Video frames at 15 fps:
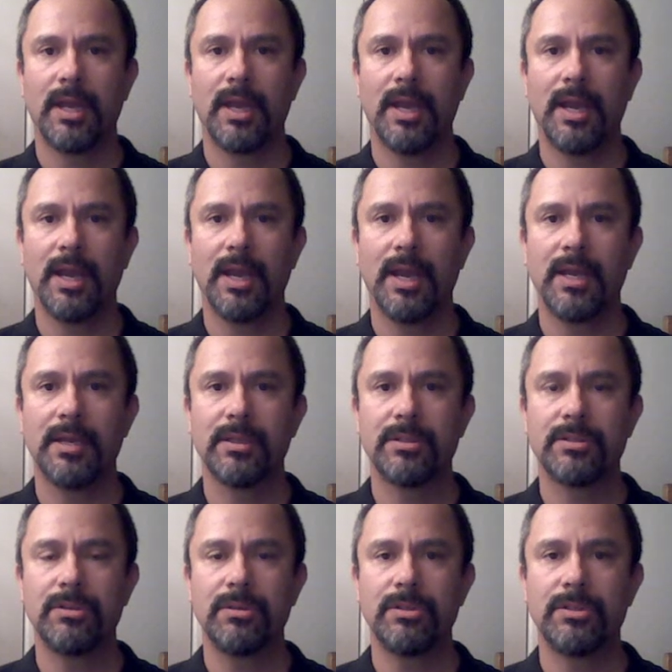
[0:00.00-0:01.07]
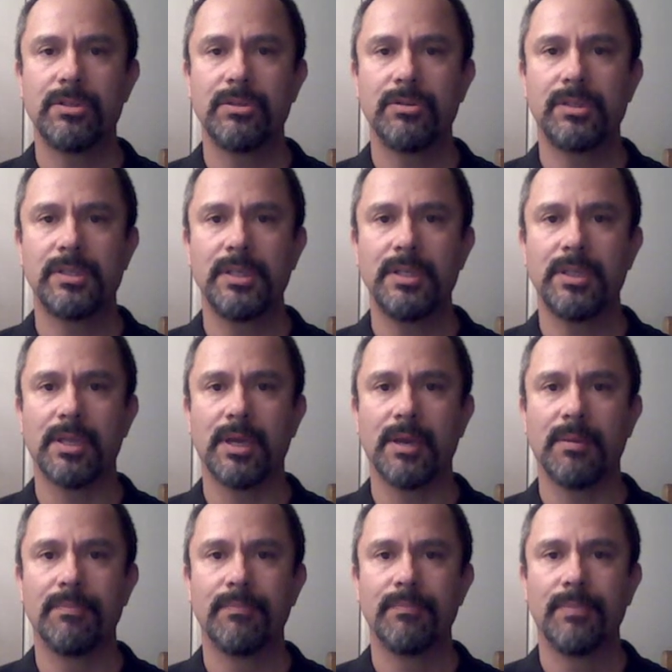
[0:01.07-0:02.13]
And as soon as you see
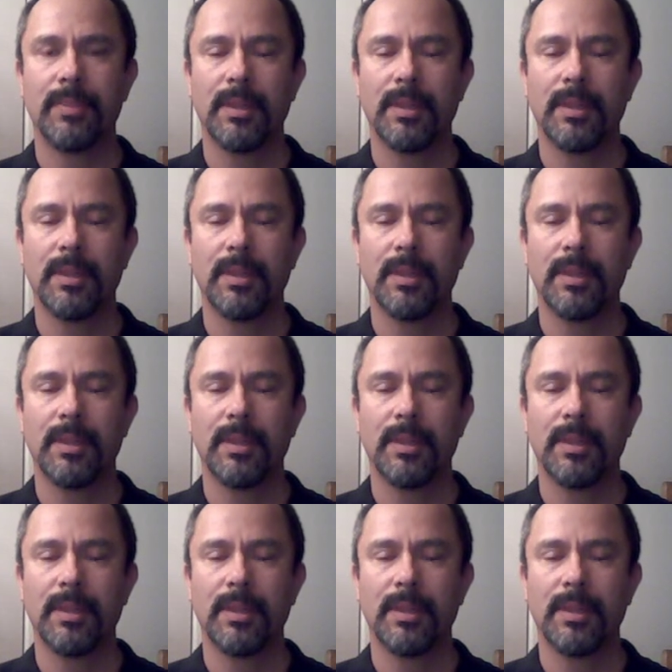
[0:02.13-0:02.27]
them,